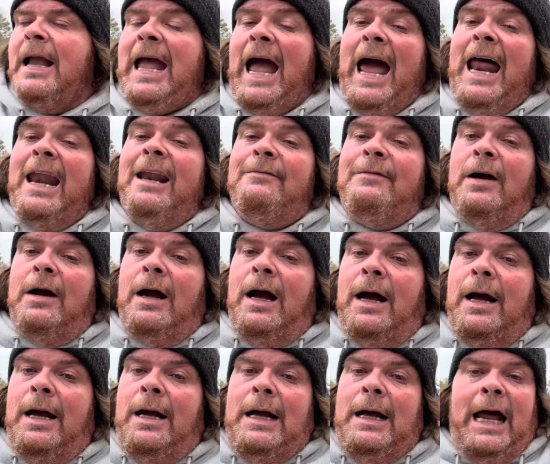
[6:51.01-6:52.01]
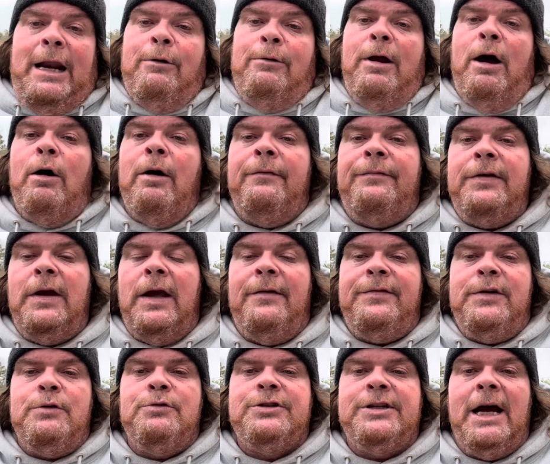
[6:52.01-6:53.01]
of I don't know if
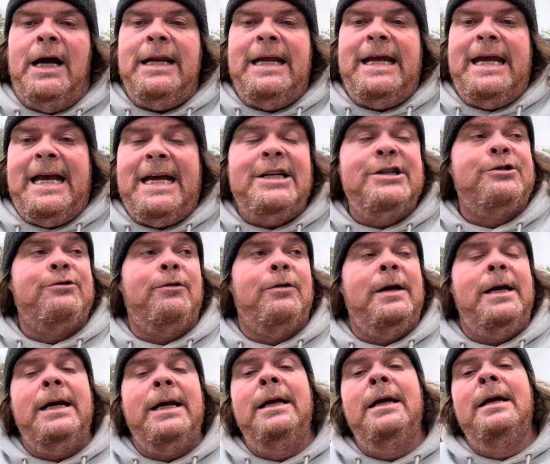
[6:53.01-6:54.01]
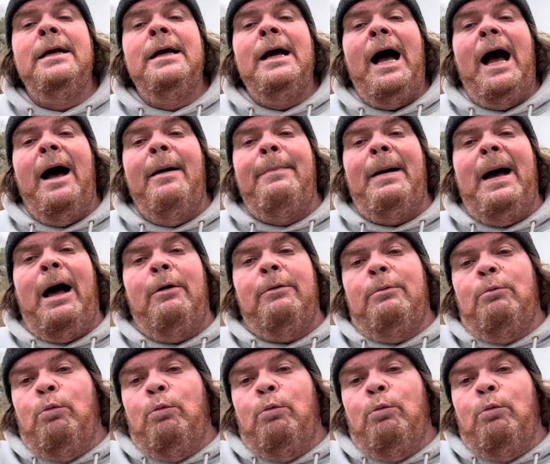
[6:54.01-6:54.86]
you study history about